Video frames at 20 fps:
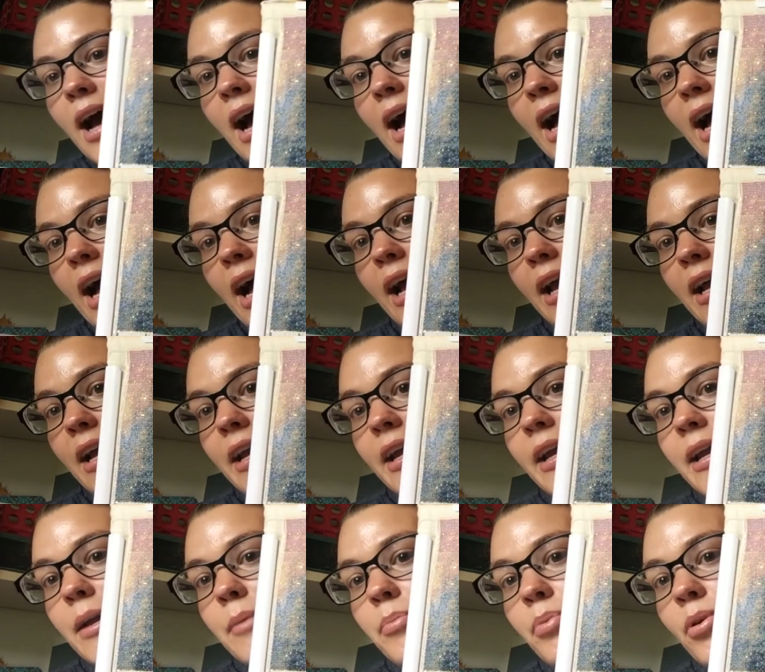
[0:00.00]

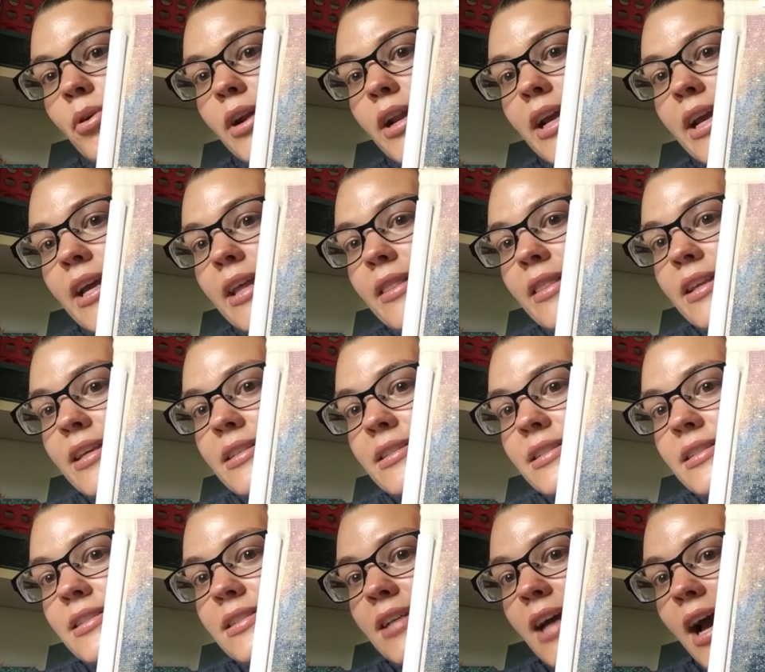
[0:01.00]
I put in this
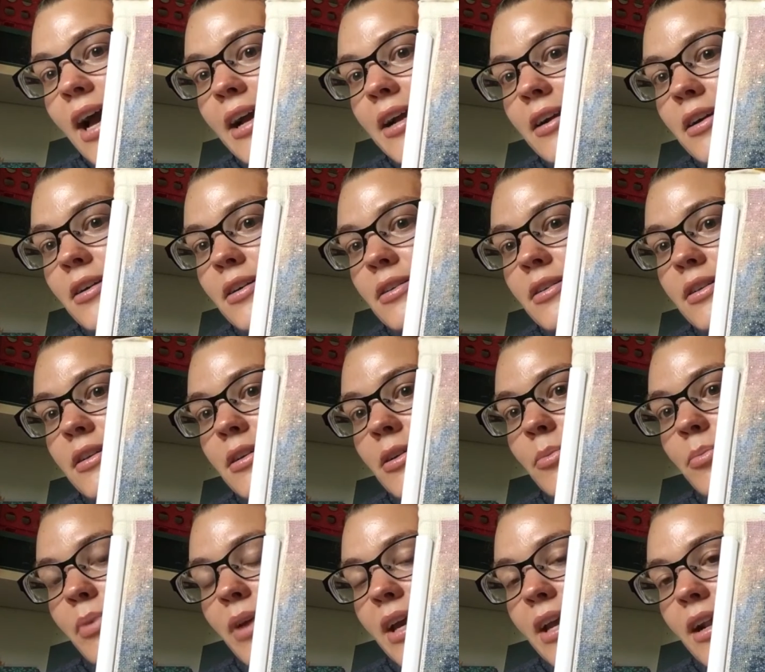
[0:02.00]
entire little
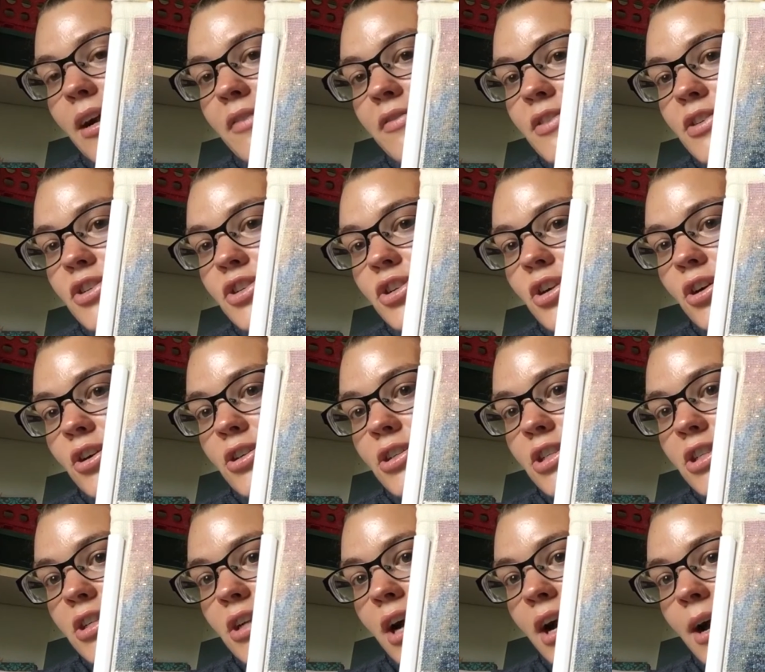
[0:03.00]
bit of the
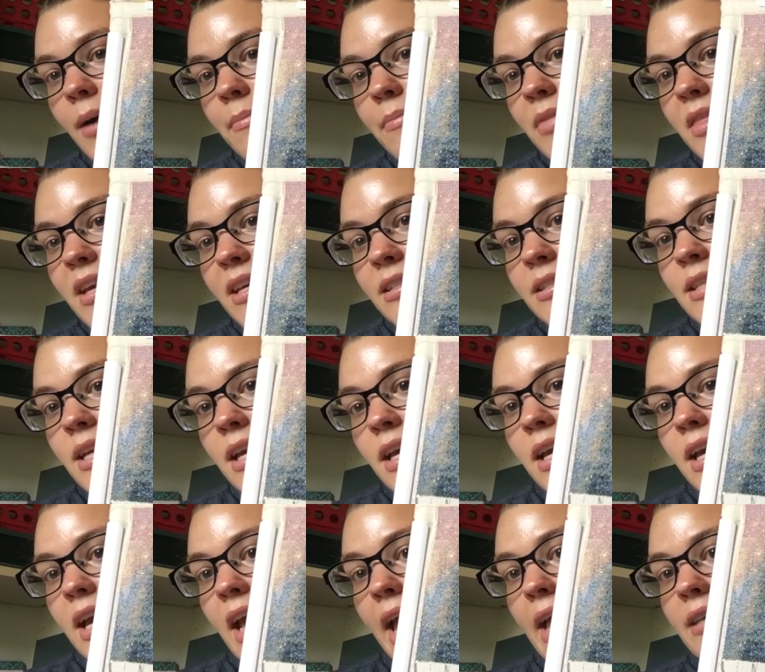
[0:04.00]
church. This
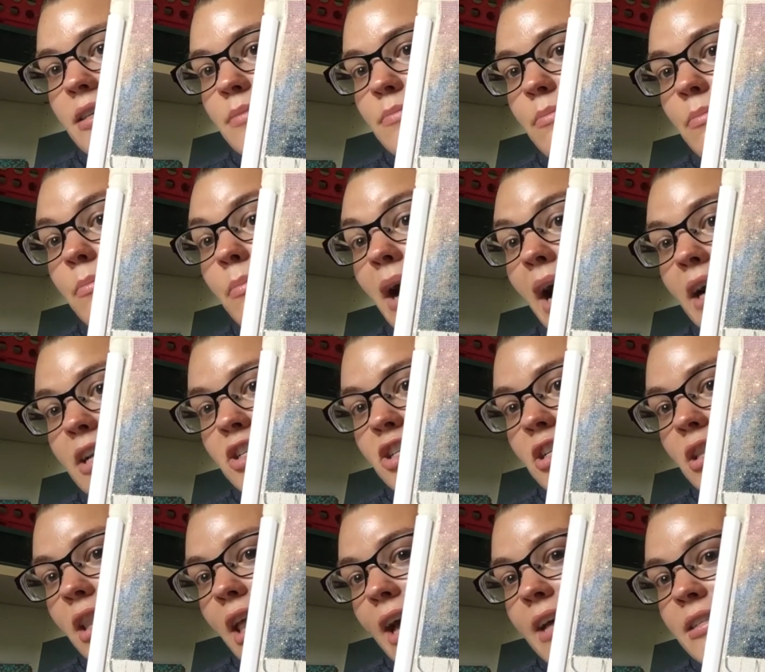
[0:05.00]
is
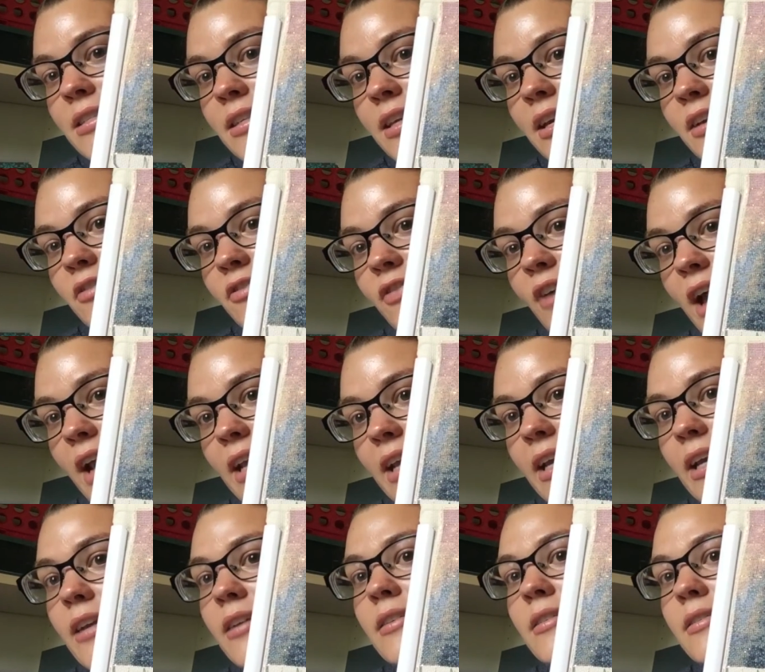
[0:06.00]
much less
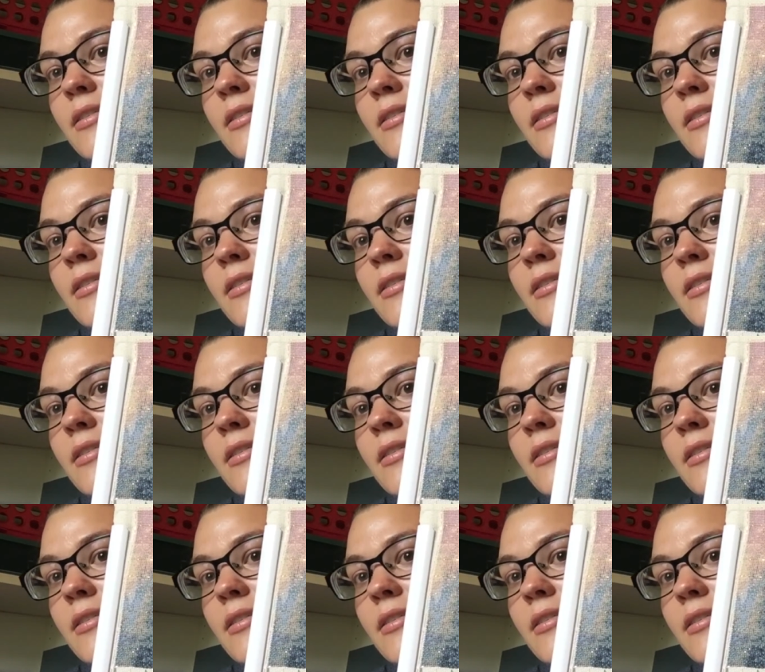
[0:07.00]
confetti